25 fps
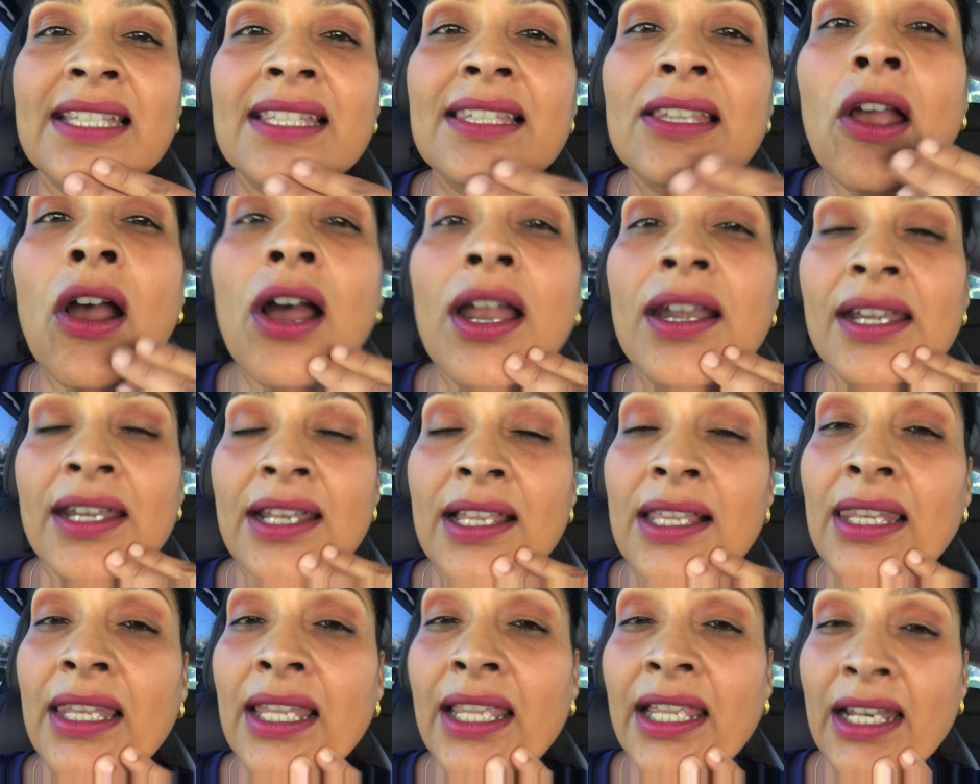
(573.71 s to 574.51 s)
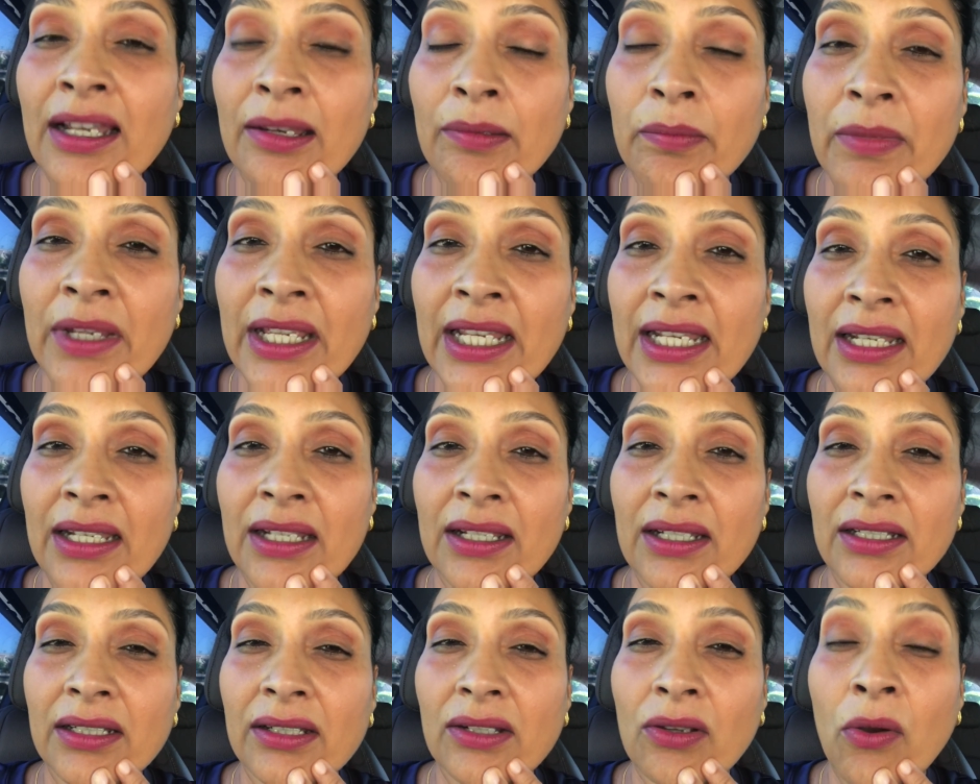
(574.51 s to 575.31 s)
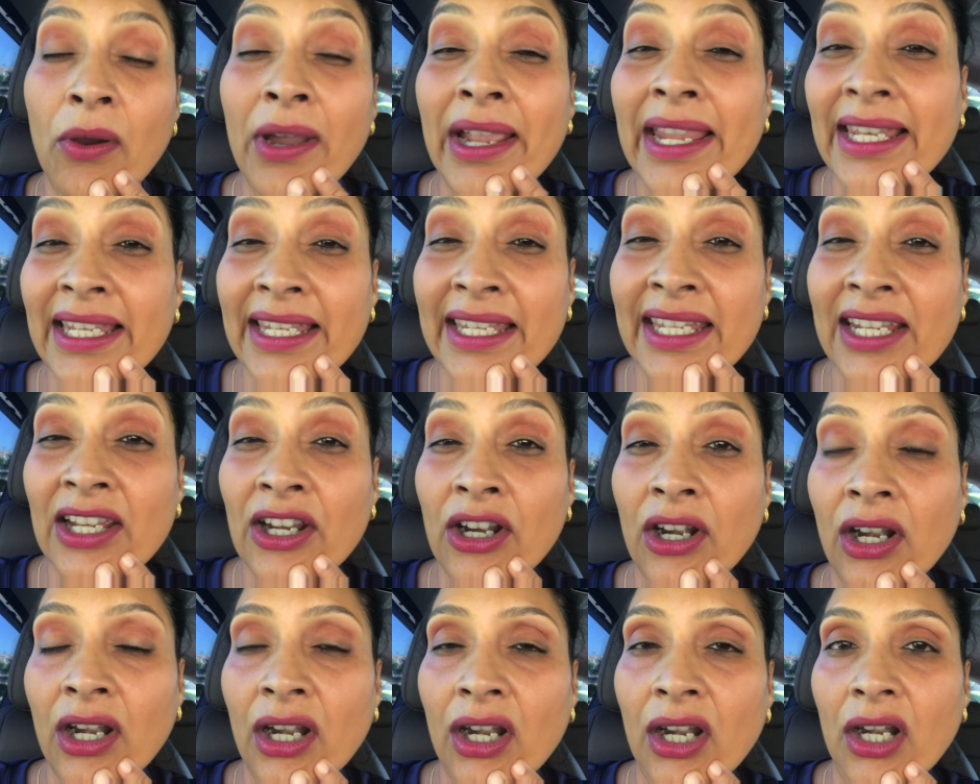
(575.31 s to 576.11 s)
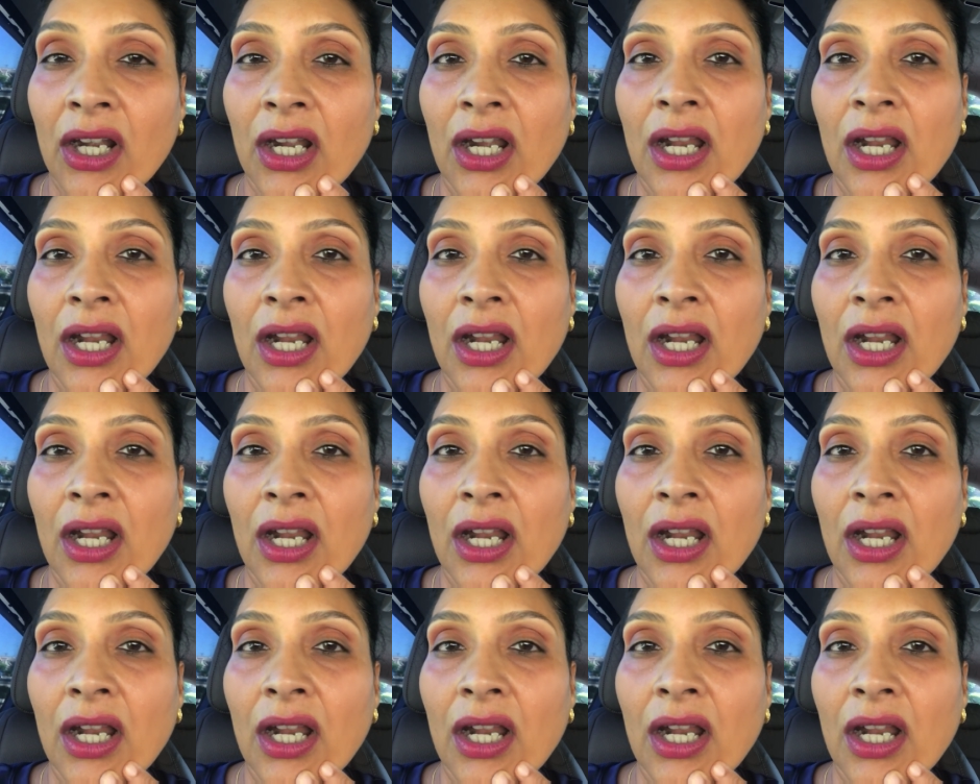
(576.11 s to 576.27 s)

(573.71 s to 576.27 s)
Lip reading: gotten a little bit oilier,